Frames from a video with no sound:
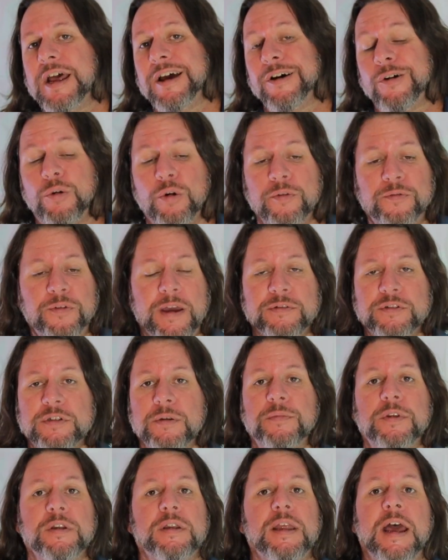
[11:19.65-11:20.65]
or if you have
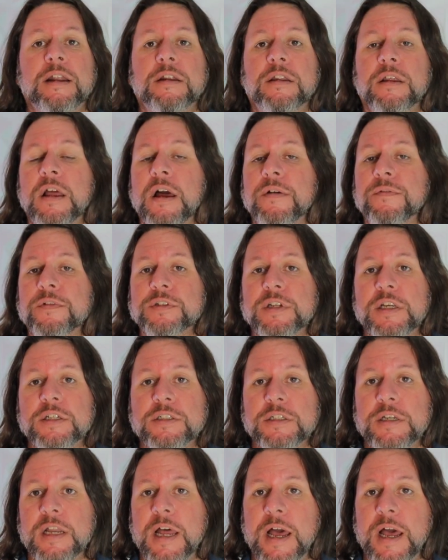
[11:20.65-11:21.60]
something to add to the conversation.